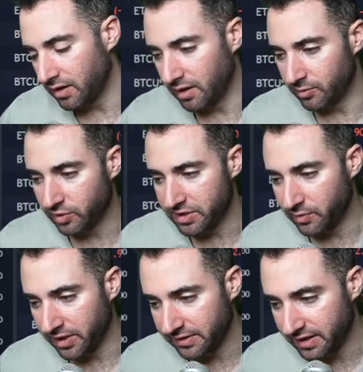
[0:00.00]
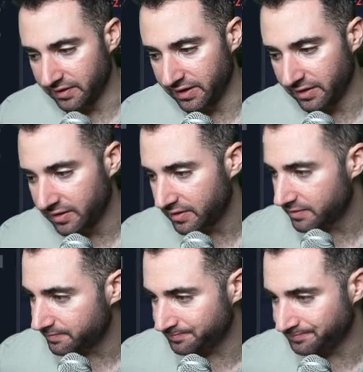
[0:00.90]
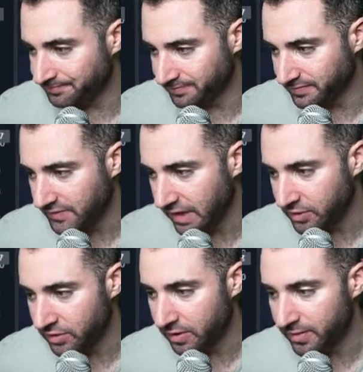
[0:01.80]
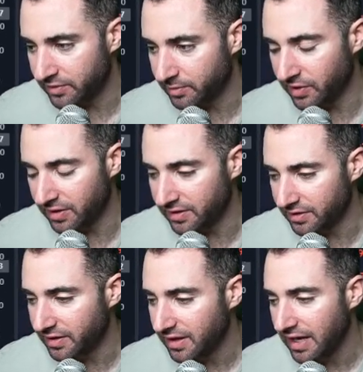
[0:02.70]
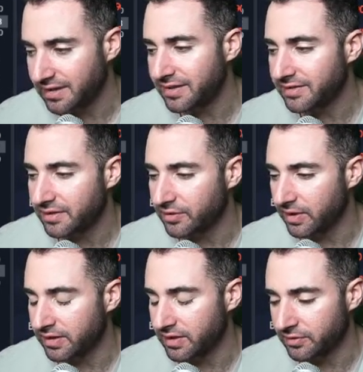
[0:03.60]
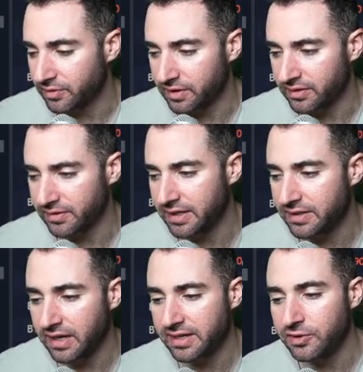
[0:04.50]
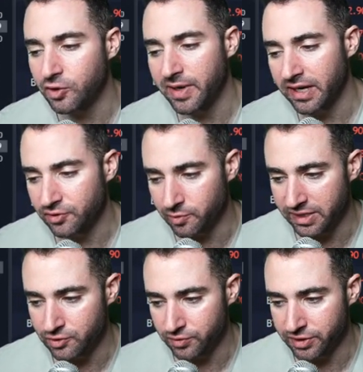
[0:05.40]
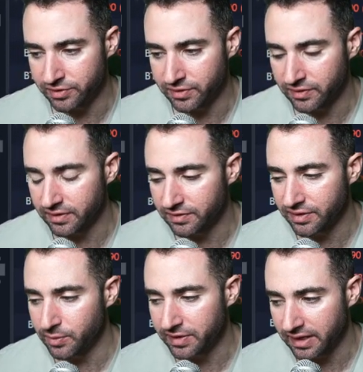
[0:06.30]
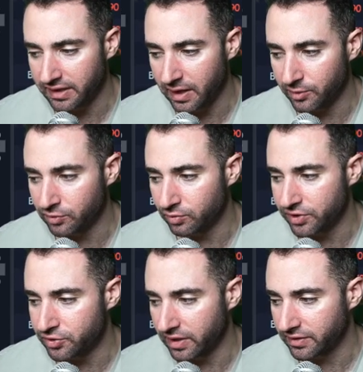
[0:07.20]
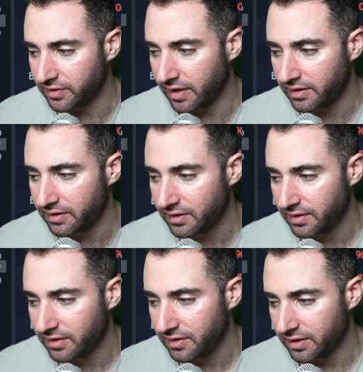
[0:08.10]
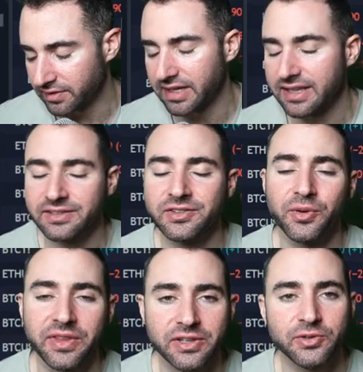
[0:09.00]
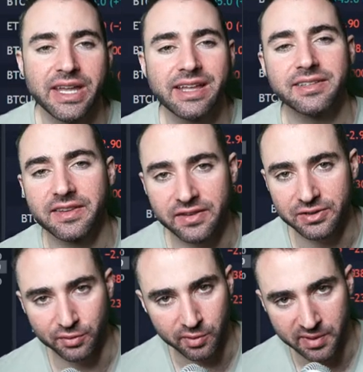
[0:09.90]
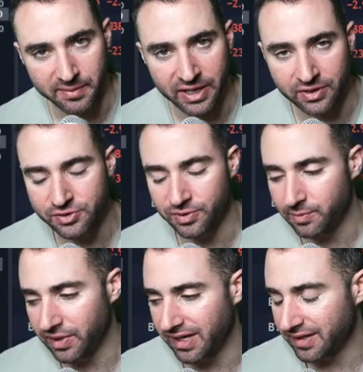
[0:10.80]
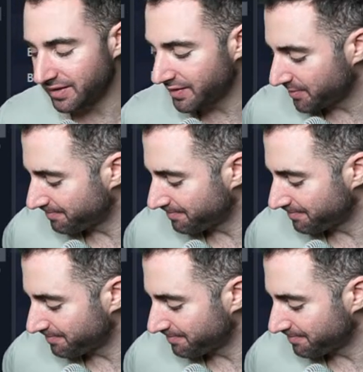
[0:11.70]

So I did want to get that in there after talking about some nonsense. It's not so nonsense. I need to go back and do my due diligence and see what that guy was really trying to say, because you know, that you can see that there's a little bit of merit to it, but it's,